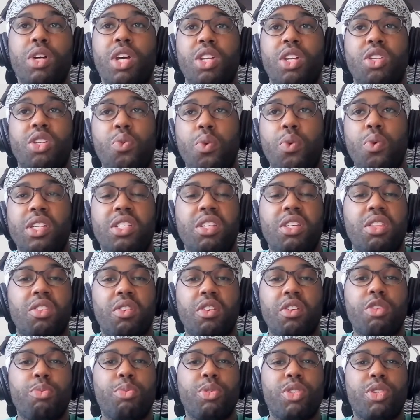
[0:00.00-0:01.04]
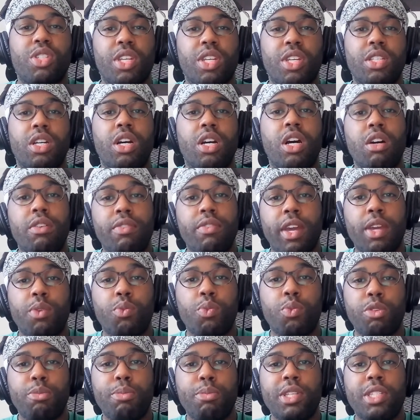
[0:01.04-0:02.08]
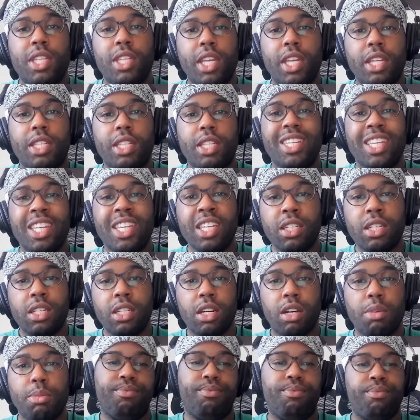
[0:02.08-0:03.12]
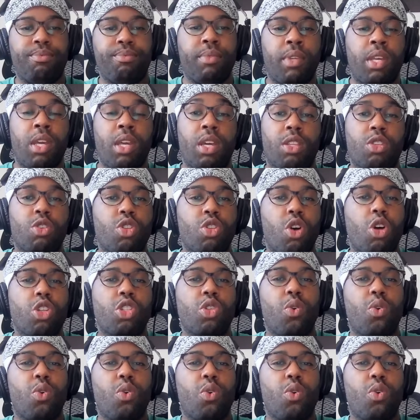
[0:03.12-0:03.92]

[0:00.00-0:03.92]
twenty to thirty percent of a would-be tenant's income. There's also